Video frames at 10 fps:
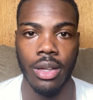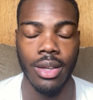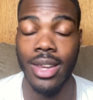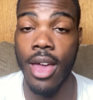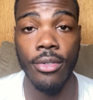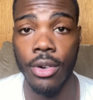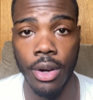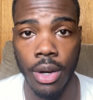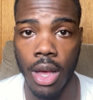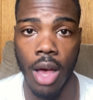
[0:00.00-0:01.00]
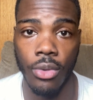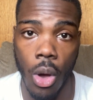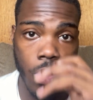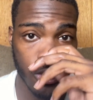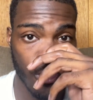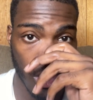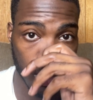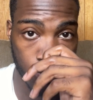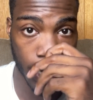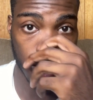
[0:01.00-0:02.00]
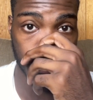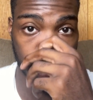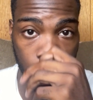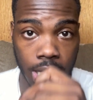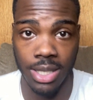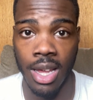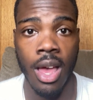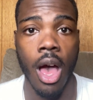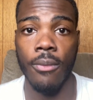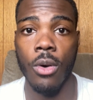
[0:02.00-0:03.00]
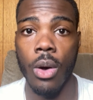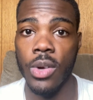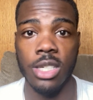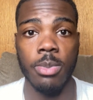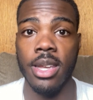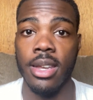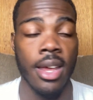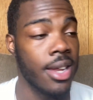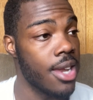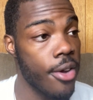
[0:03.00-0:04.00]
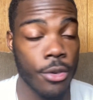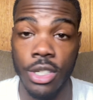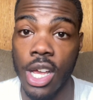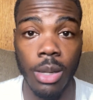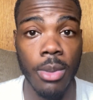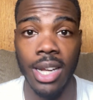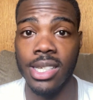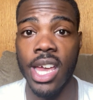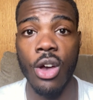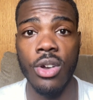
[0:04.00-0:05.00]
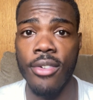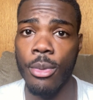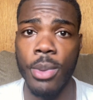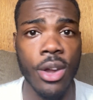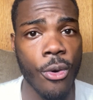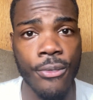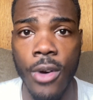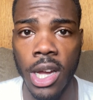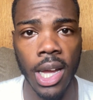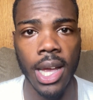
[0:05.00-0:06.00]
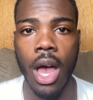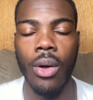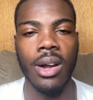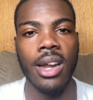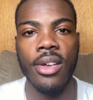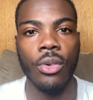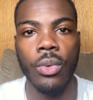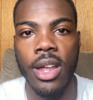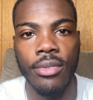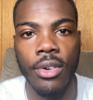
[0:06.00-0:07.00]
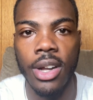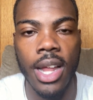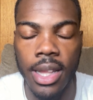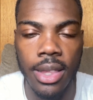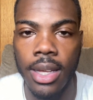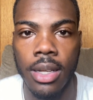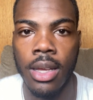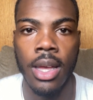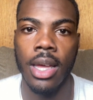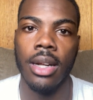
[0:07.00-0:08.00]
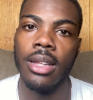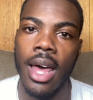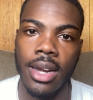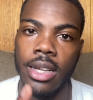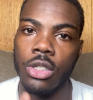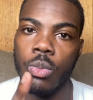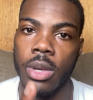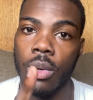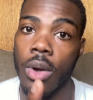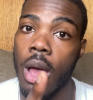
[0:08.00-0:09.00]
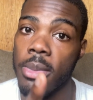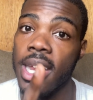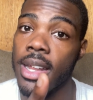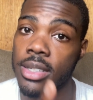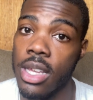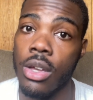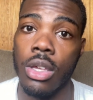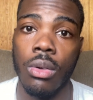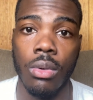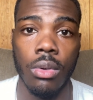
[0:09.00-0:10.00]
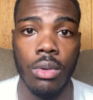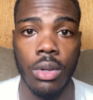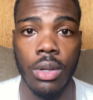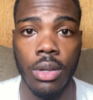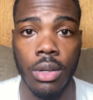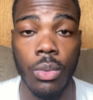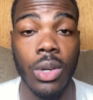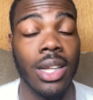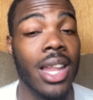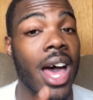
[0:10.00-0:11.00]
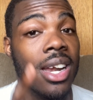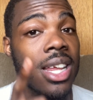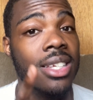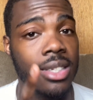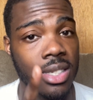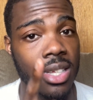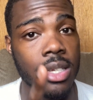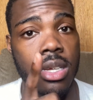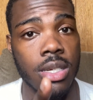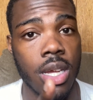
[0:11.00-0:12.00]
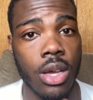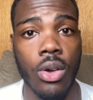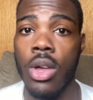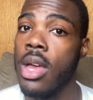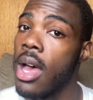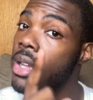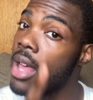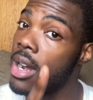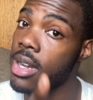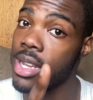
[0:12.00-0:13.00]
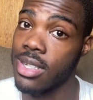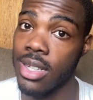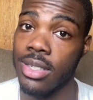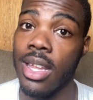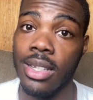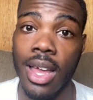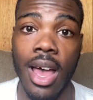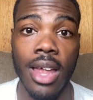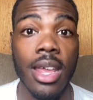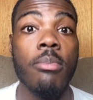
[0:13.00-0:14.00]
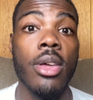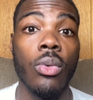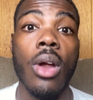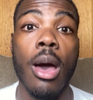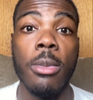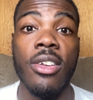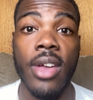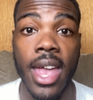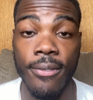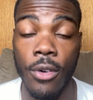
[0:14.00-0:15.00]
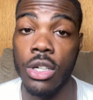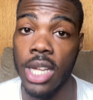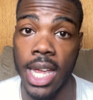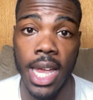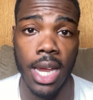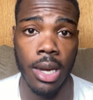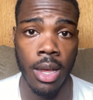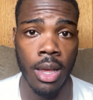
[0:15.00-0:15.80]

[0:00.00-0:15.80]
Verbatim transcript: Never. I've always fought the biggest bullies. I've always been, never tucked my tail, never been no fucking coward. I never ran for nothing. And a lot of niggas who've been around me, they'll tell you. When a lot of these niggas that's in jail, a lot of these niggas that died, they've been around me hand, firsthand.